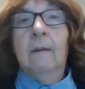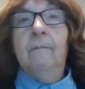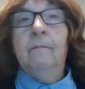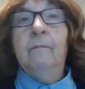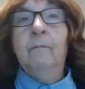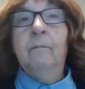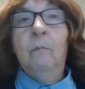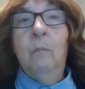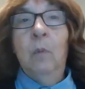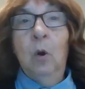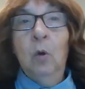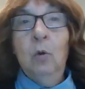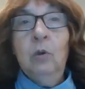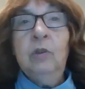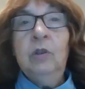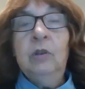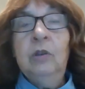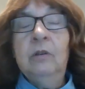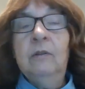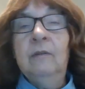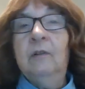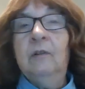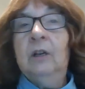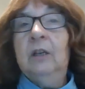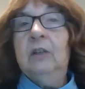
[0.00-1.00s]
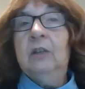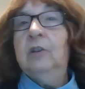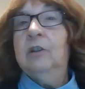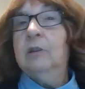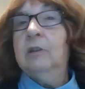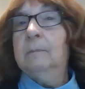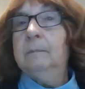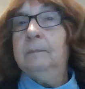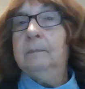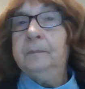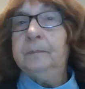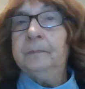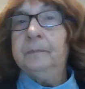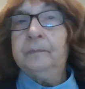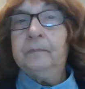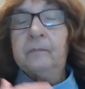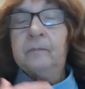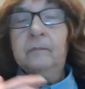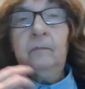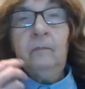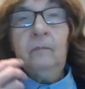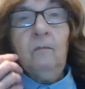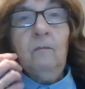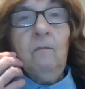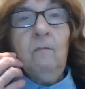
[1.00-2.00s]
Most of us,
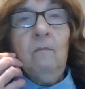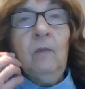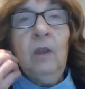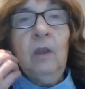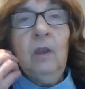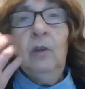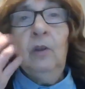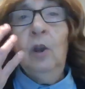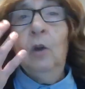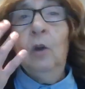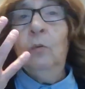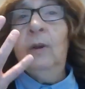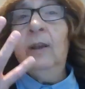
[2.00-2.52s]
you know,